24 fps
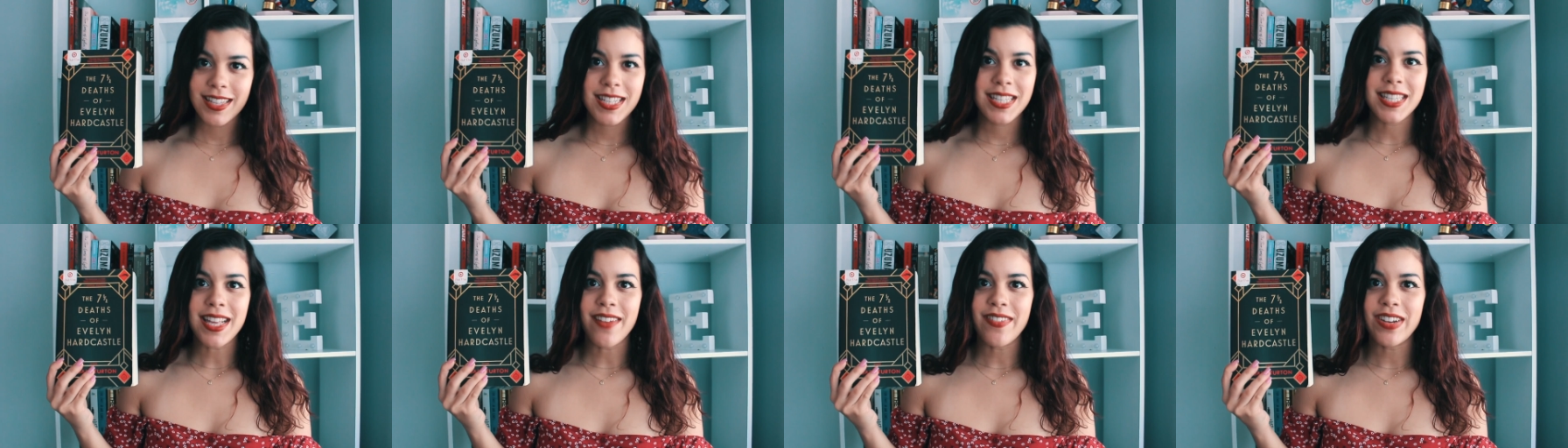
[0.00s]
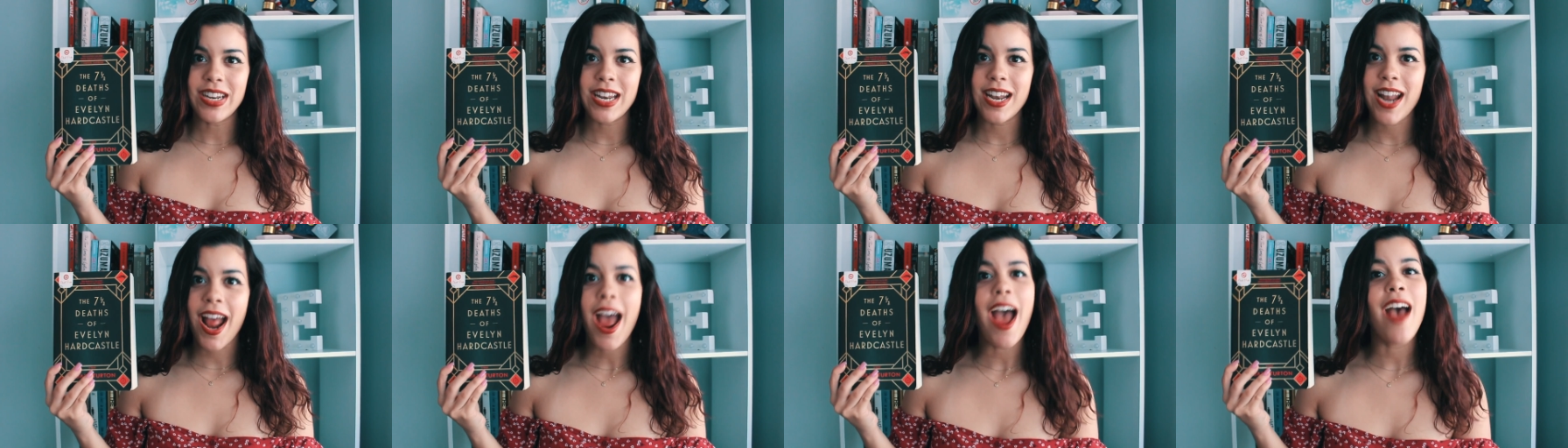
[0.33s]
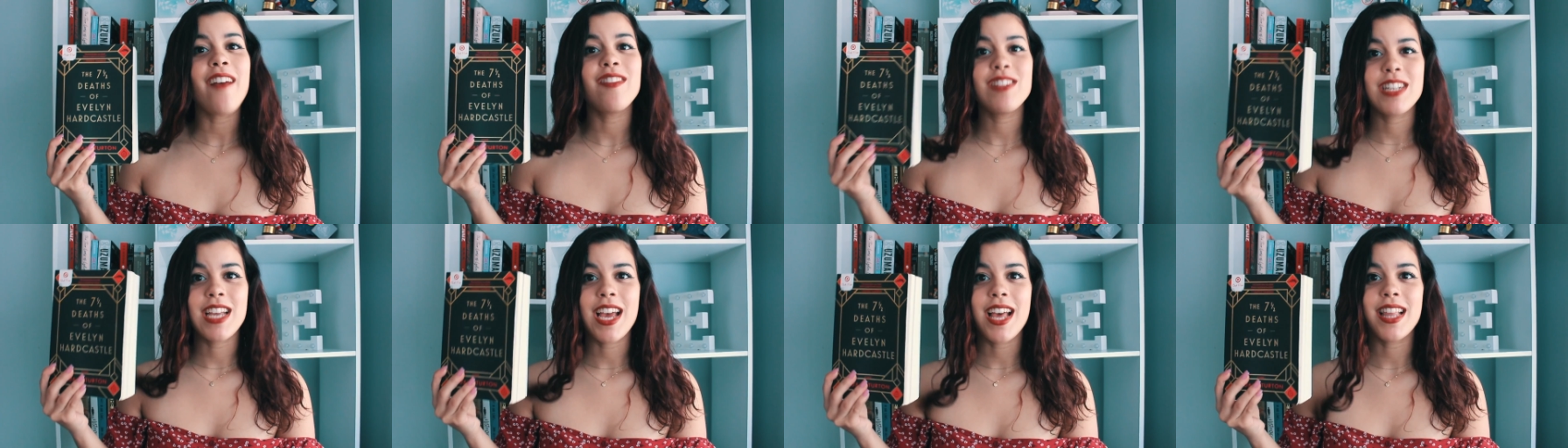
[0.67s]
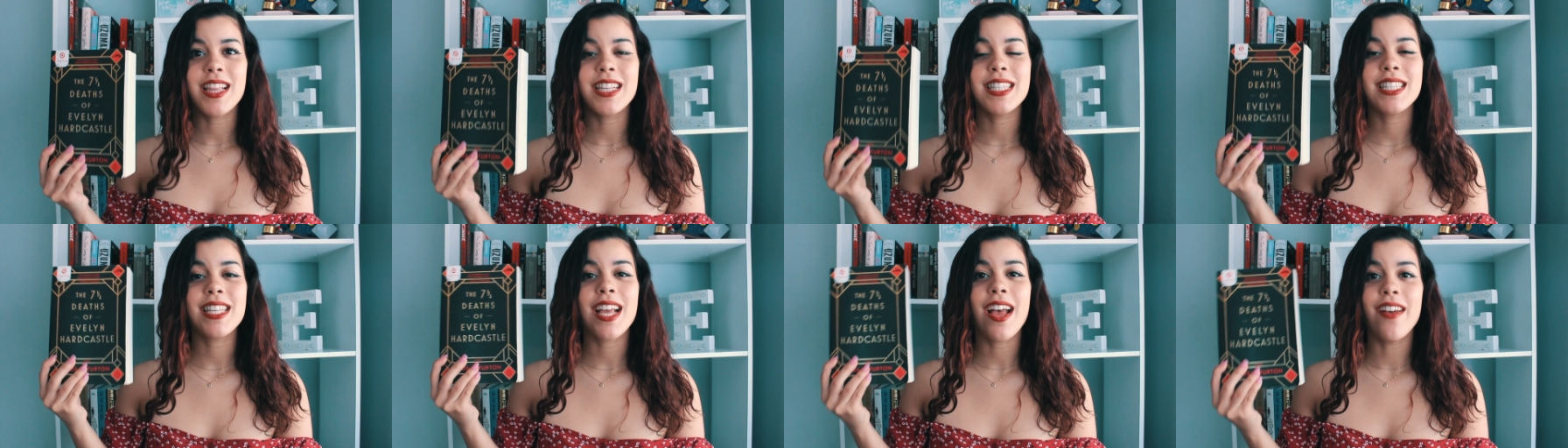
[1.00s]
The 7.5
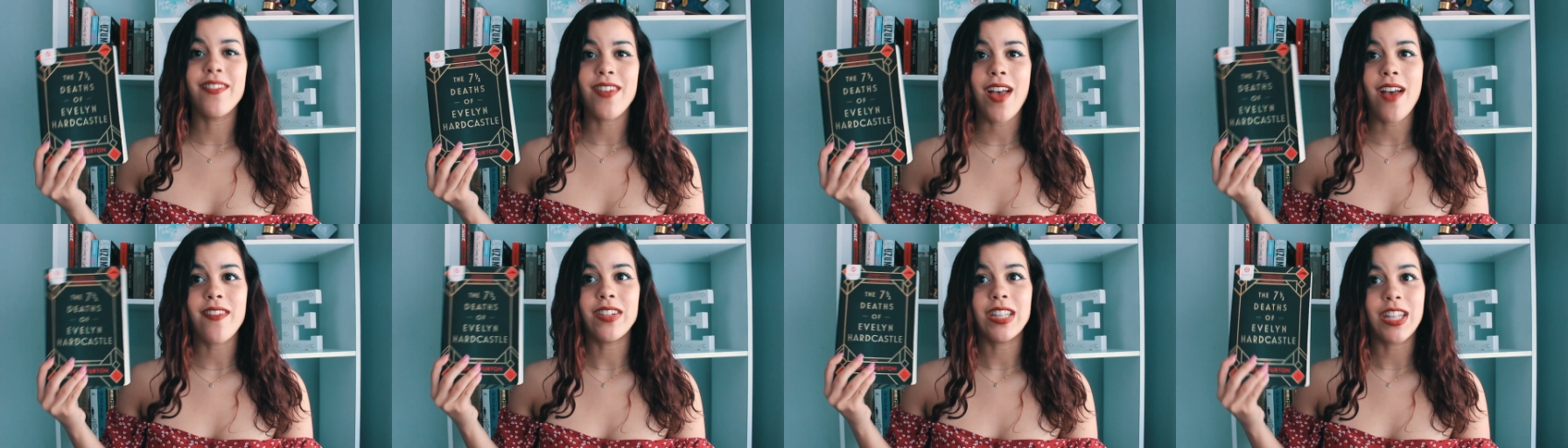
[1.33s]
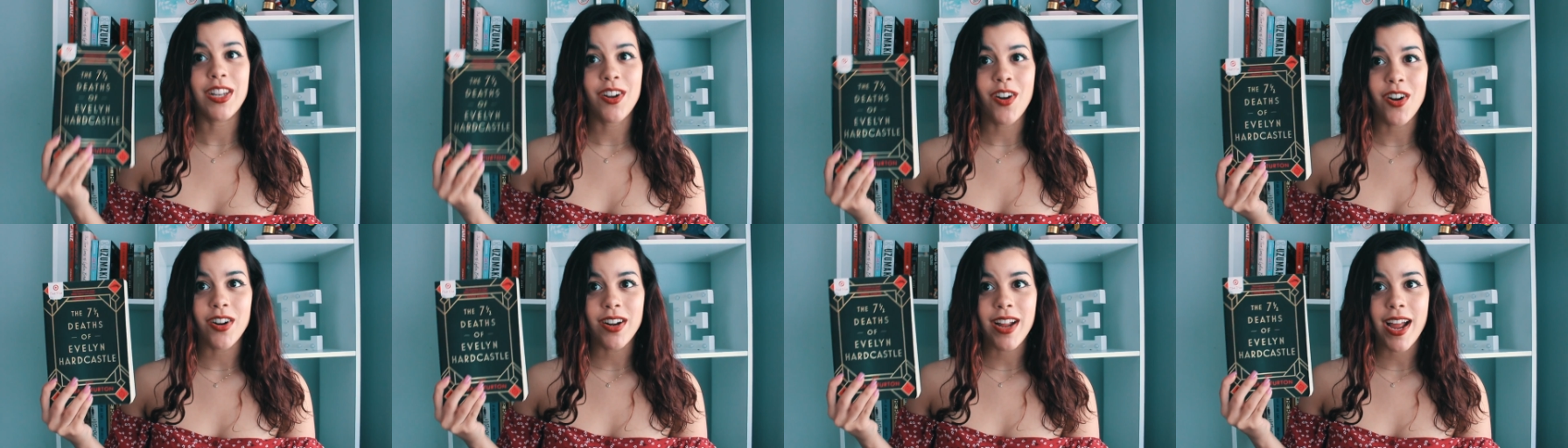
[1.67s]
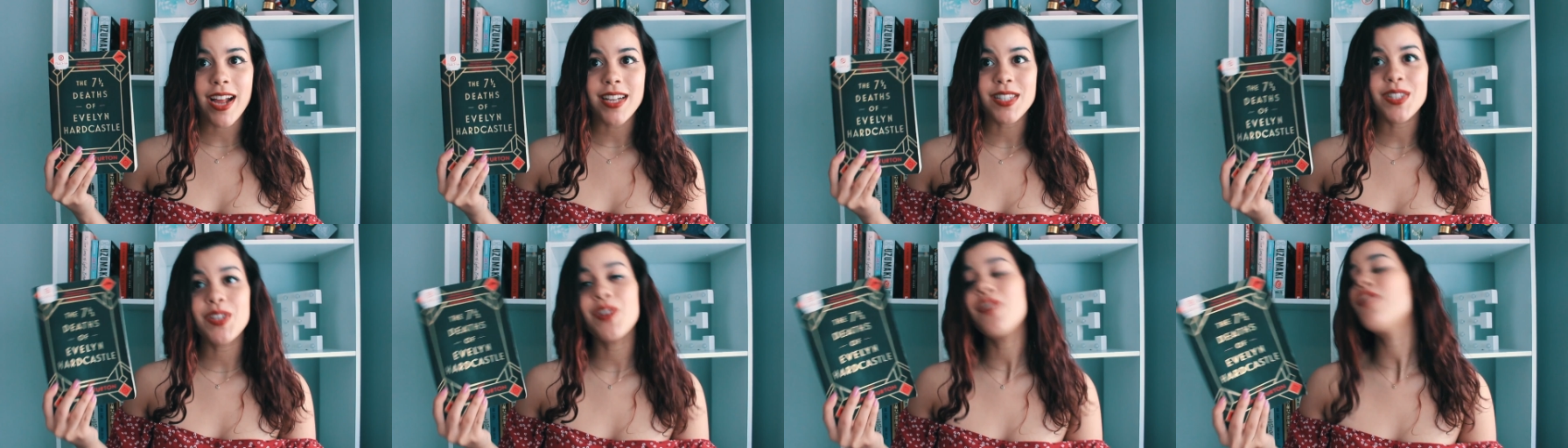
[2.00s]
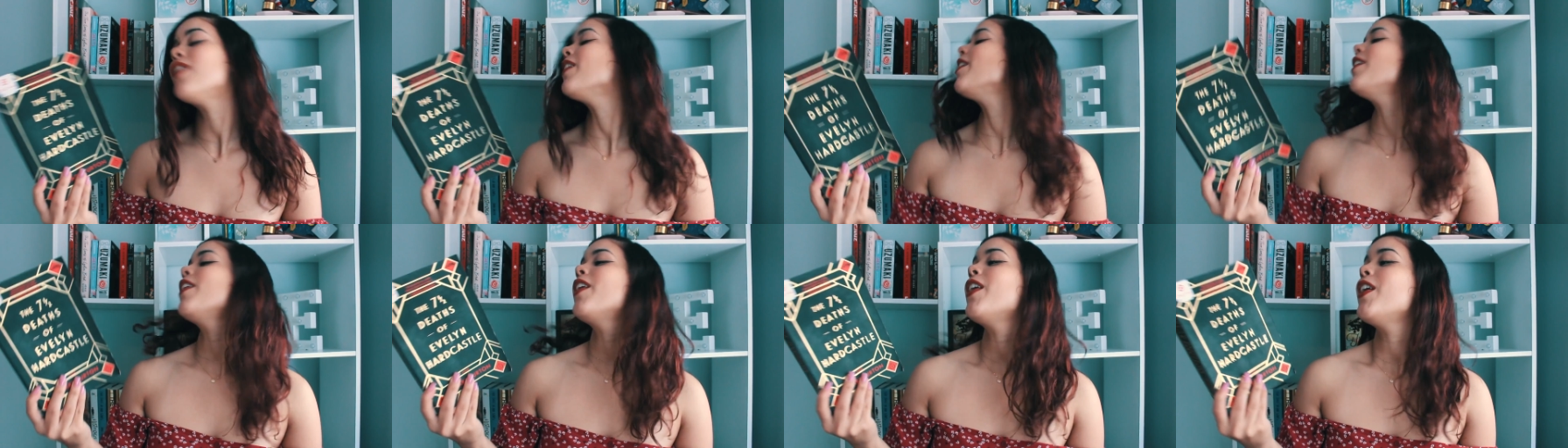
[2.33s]
Deaths of Evelyn Hart Castle.